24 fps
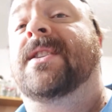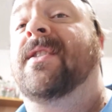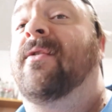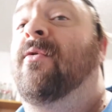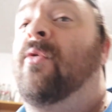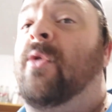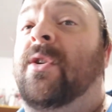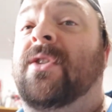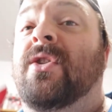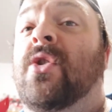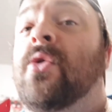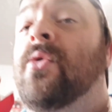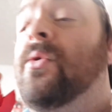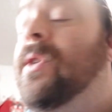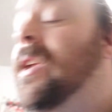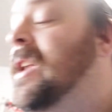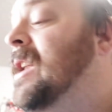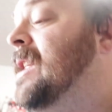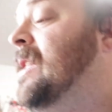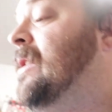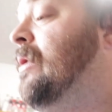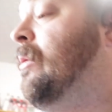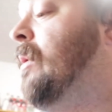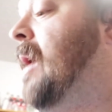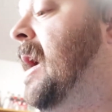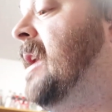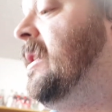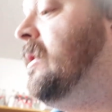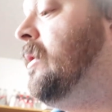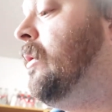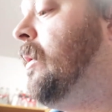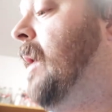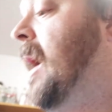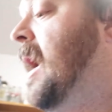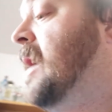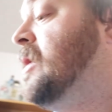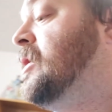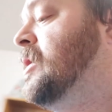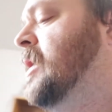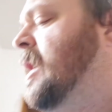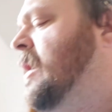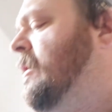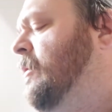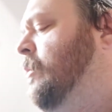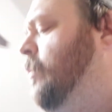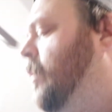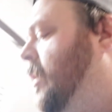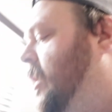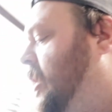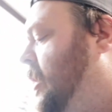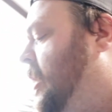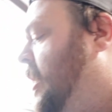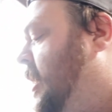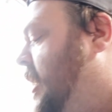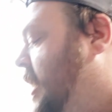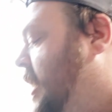if we're tuning in the right direction, if we're